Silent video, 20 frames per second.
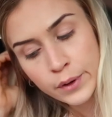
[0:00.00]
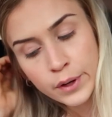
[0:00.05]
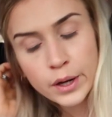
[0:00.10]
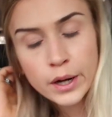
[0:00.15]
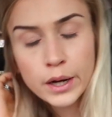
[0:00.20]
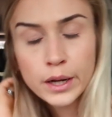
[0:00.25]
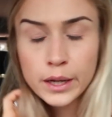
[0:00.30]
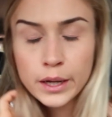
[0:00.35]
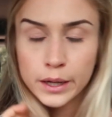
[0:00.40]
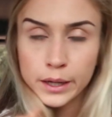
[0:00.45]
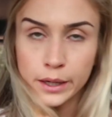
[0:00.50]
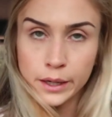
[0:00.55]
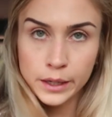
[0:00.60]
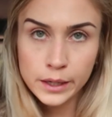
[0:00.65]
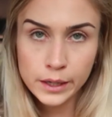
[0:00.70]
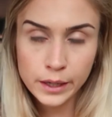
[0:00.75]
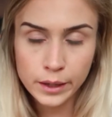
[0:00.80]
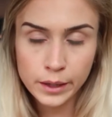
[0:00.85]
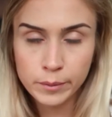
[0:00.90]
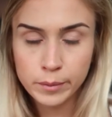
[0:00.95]
clean a
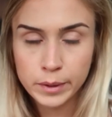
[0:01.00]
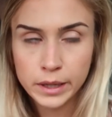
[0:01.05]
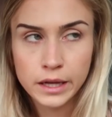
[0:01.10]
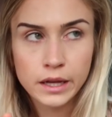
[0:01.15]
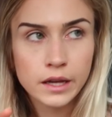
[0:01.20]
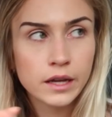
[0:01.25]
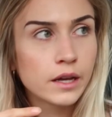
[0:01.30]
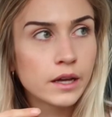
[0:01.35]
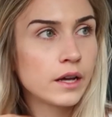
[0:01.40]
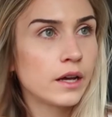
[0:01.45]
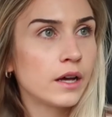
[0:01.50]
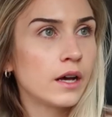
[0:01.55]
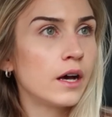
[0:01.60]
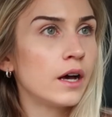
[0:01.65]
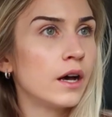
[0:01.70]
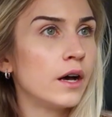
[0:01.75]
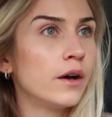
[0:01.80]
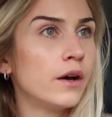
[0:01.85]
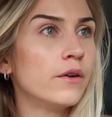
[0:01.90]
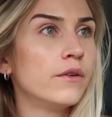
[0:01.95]
little bit
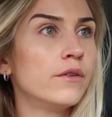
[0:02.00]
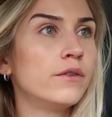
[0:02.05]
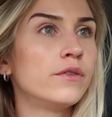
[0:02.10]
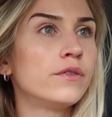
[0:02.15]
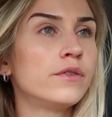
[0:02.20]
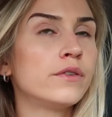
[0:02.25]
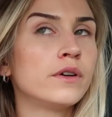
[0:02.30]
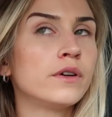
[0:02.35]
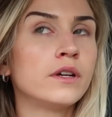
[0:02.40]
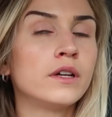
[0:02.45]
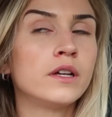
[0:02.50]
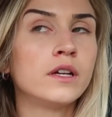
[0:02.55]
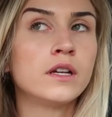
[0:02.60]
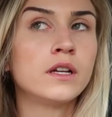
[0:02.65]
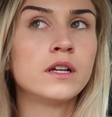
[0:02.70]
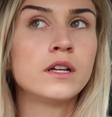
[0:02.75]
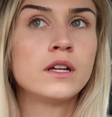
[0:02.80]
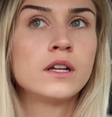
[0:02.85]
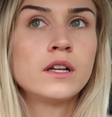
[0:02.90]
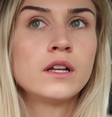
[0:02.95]
of
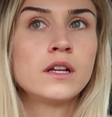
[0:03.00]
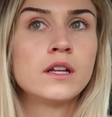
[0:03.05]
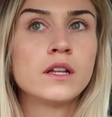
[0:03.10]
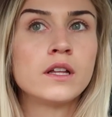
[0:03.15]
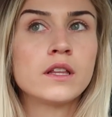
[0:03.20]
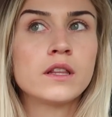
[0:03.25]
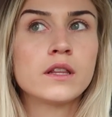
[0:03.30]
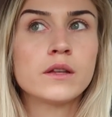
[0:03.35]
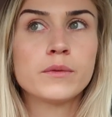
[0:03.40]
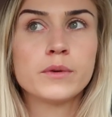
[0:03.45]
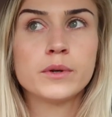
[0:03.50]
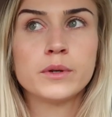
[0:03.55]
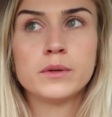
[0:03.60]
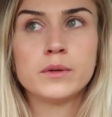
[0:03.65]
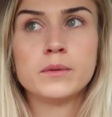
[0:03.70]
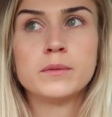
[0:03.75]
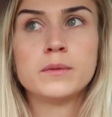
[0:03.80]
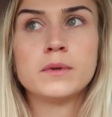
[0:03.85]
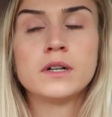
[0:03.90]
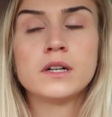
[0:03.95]
the
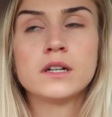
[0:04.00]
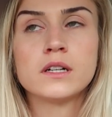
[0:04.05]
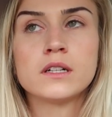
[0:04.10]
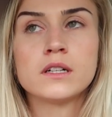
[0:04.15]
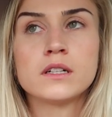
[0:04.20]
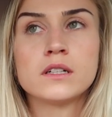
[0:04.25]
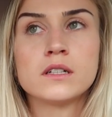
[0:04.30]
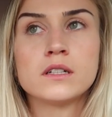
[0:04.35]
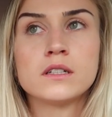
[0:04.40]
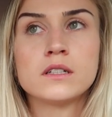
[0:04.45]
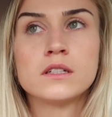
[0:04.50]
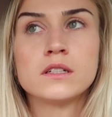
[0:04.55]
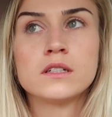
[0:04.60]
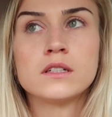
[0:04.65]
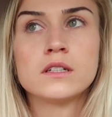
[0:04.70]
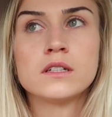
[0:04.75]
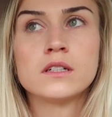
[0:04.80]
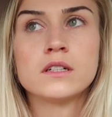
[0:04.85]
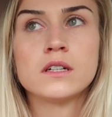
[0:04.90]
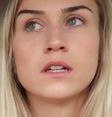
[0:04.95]
room.
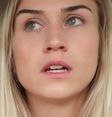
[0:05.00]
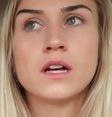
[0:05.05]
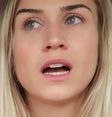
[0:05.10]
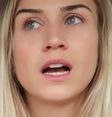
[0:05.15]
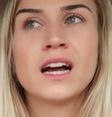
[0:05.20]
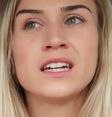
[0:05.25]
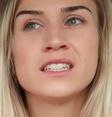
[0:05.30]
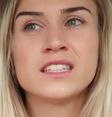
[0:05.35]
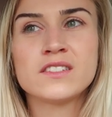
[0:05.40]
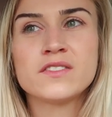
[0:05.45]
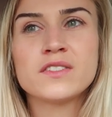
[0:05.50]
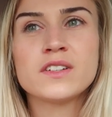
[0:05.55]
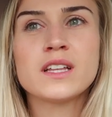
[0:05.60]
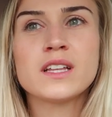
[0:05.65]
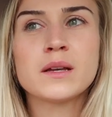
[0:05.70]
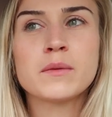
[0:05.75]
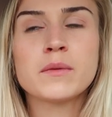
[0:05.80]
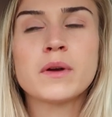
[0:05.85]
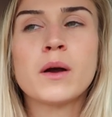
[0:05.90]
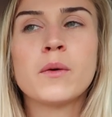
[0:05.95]
I just feel
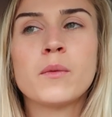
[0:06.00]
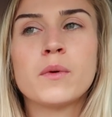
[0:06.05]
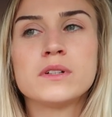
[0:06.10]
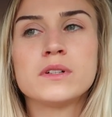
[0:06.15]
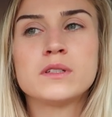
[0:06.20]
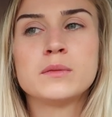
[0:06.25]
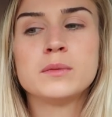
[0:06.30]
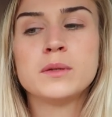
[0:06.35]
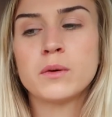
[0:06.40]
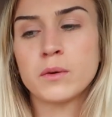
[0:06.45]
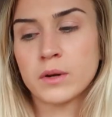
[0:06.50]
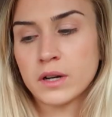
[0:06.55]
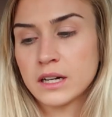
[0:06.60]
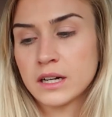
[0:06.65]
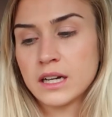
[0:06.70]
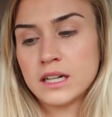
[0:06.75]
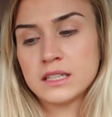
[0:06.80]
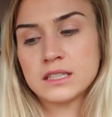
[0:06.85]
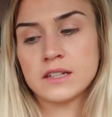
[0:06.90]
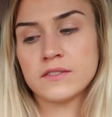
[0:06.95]
like I want to be
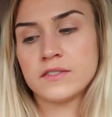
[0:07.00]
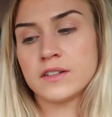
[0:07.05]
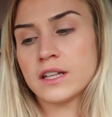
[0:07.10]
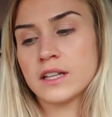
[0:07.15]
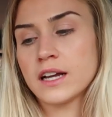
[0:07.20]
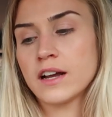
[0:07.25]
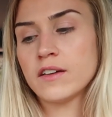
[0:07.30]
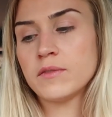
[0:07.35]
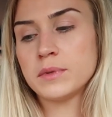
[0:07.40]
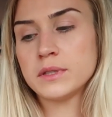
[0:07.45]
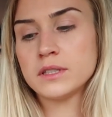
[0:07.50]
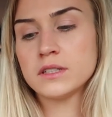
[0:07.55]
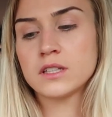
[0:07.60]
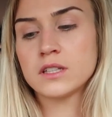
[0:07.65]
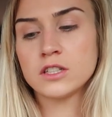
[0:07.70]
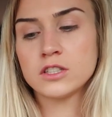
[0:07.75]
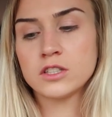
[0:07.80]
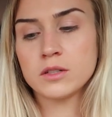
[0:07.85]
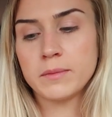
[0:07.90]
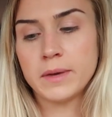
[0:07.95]
organized. I feel like I've been
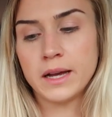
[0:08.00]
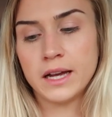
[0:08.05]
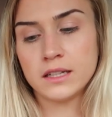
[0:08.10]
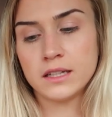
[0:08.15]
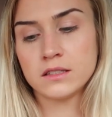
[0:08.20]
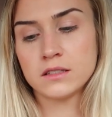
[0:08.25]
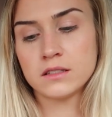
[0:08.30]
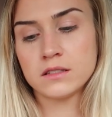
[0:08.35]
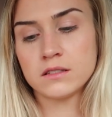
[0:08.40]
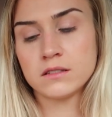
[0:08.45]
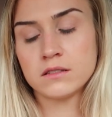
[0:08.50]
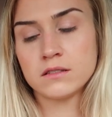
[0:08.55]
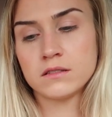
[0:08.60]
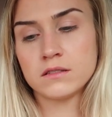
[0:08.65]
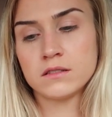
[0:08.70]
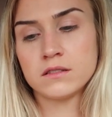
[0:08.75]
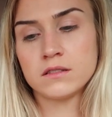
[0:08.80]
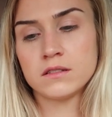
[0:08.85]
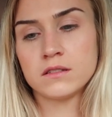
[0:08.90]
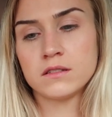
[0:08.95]
such a mess.
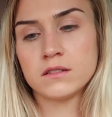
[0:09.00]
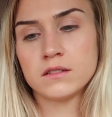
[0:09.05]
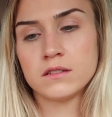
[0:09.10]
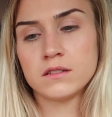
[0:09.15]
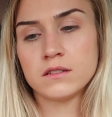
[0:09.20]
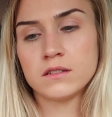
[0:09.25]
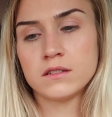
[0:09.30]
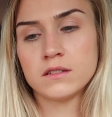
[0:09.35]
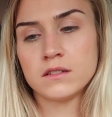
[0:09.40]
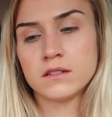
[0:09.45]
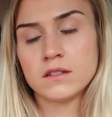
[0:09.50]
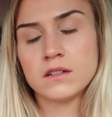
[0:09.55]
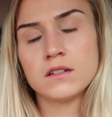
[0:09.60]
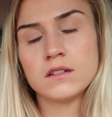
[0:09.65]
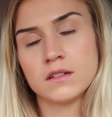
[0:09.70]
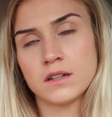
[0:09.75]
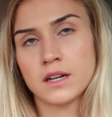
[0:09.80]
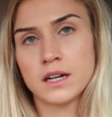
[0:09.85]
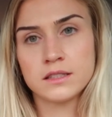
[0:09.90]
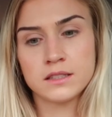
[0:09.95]

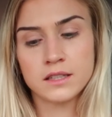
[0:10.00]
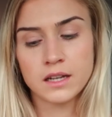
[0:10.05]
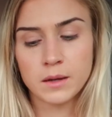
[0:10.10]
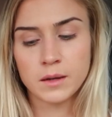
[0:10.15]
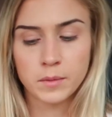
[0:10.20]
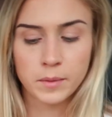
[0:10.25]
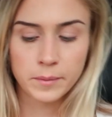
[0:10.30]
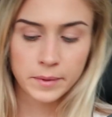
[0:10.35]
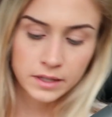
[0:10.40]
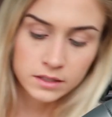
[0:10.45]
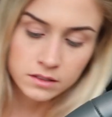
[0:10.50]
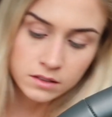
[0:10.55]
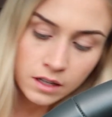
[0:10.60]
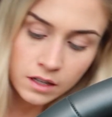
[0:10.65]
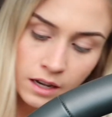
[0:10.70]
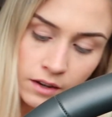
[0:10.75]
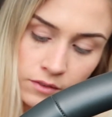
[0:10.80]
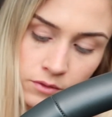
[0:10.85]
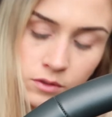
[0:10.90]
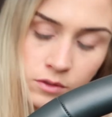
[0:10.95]
I say I'm a mess.
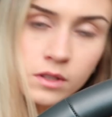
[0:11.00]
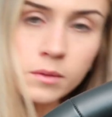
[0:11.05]
I haven't